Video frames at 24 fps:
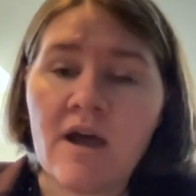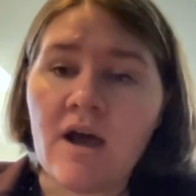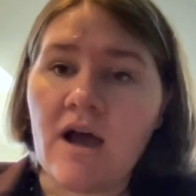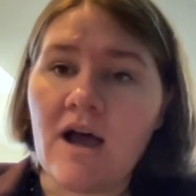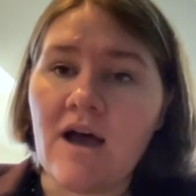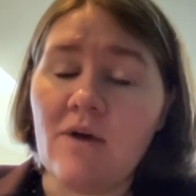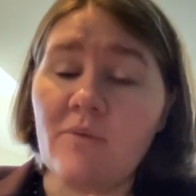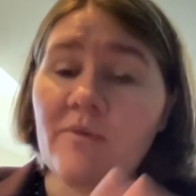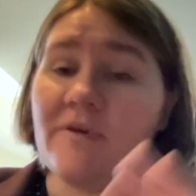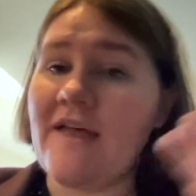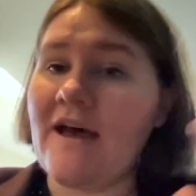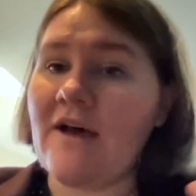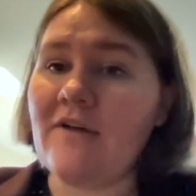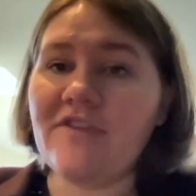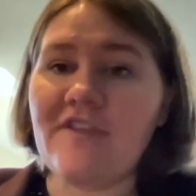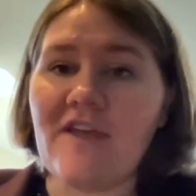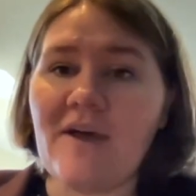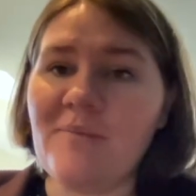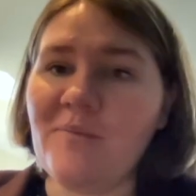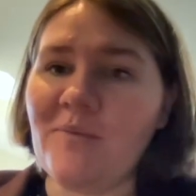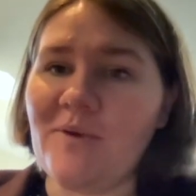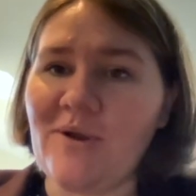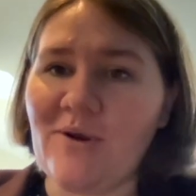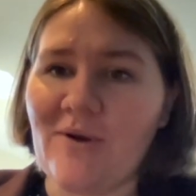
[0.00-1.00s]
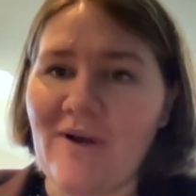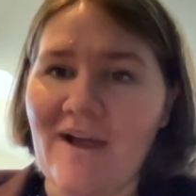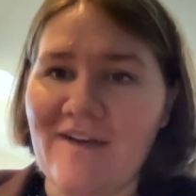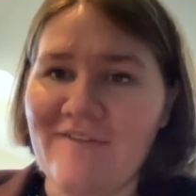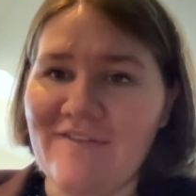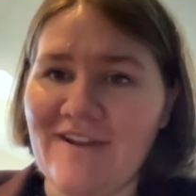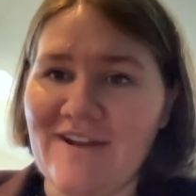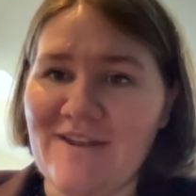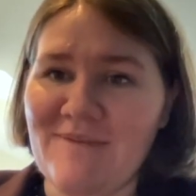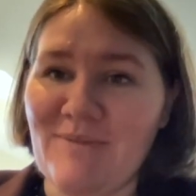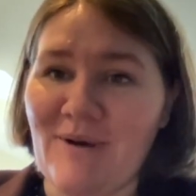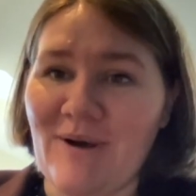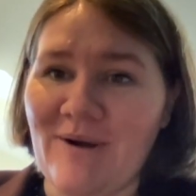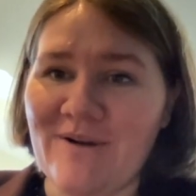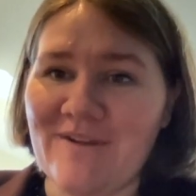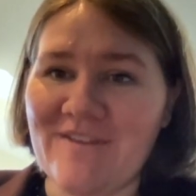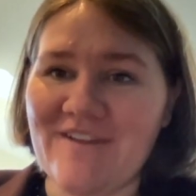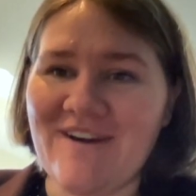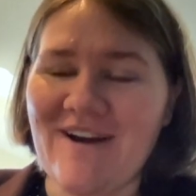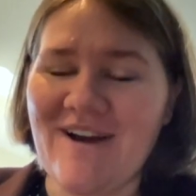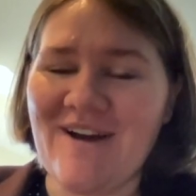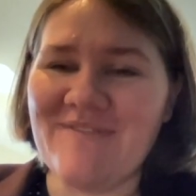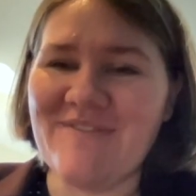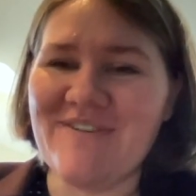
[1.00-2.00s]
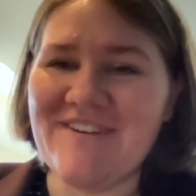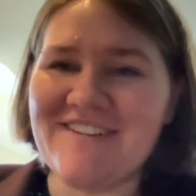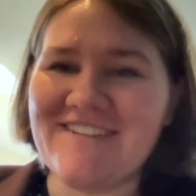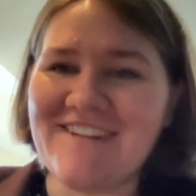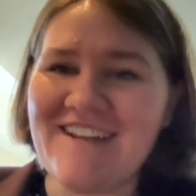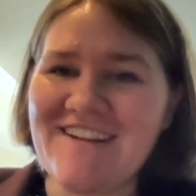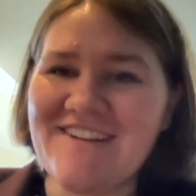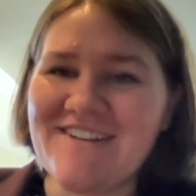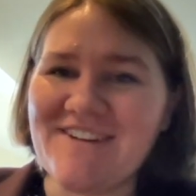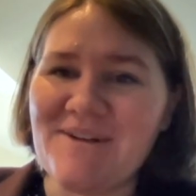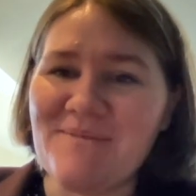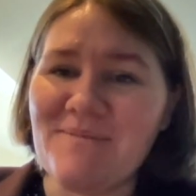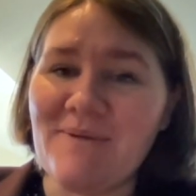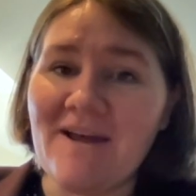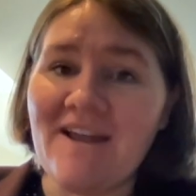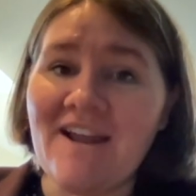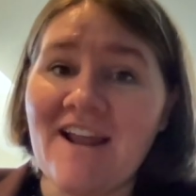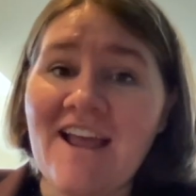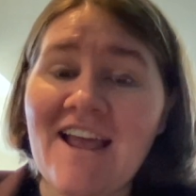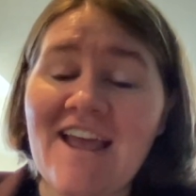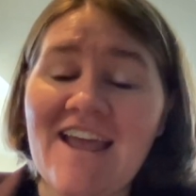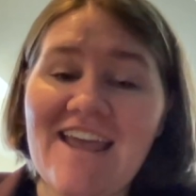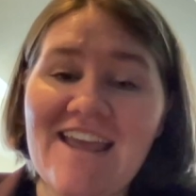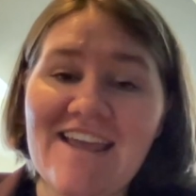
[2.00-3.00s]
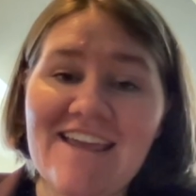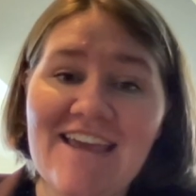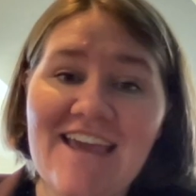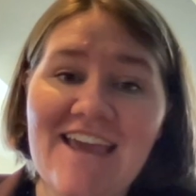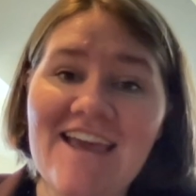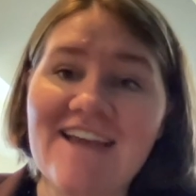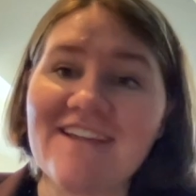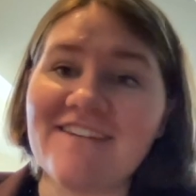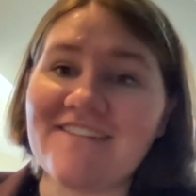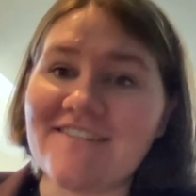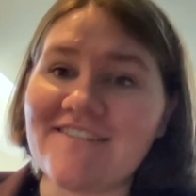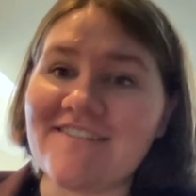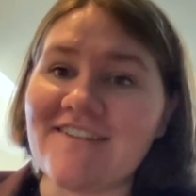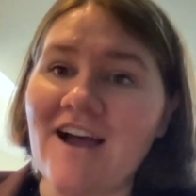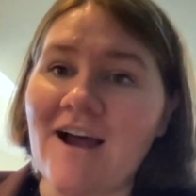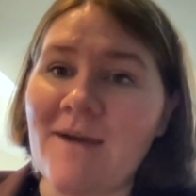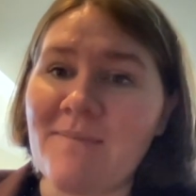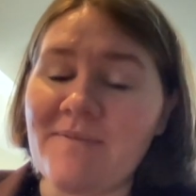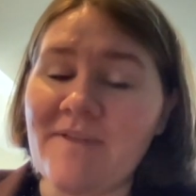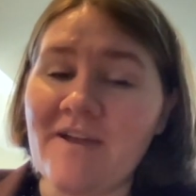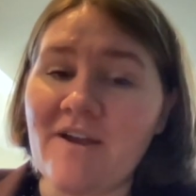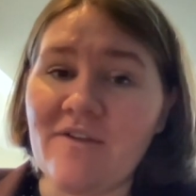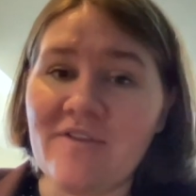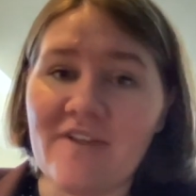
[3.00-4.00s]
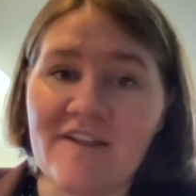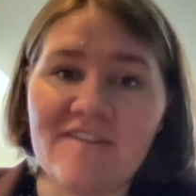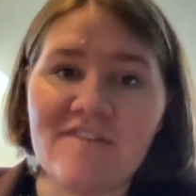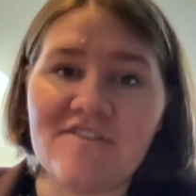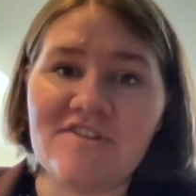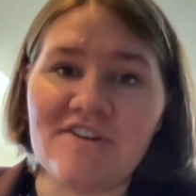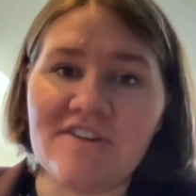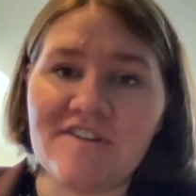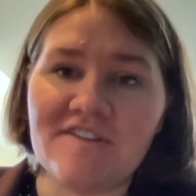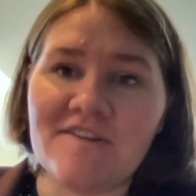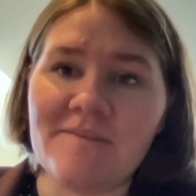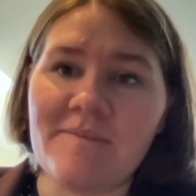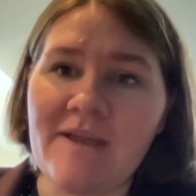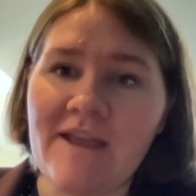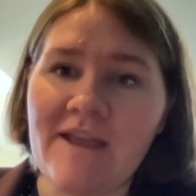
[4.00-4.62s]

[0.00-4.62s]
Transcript: Uh, without them, we don't have any part of the conversation, but it can't stop there. That's just the